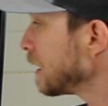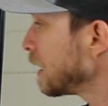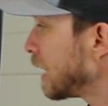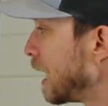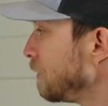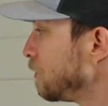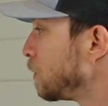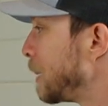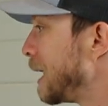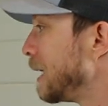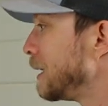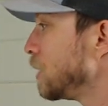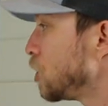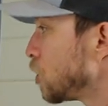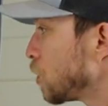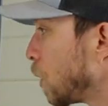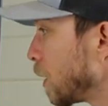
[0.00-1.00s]
the lifespan
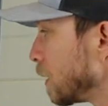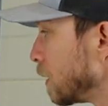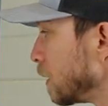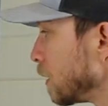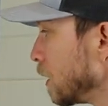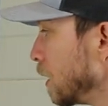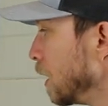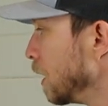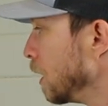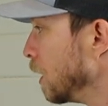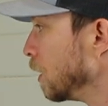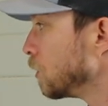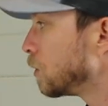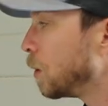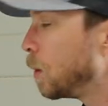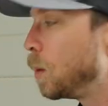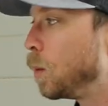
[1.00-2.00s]
is shortened.
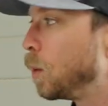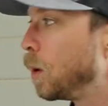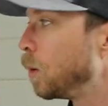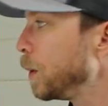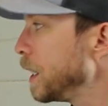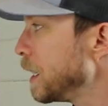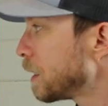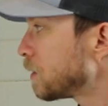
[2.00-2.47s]
So what we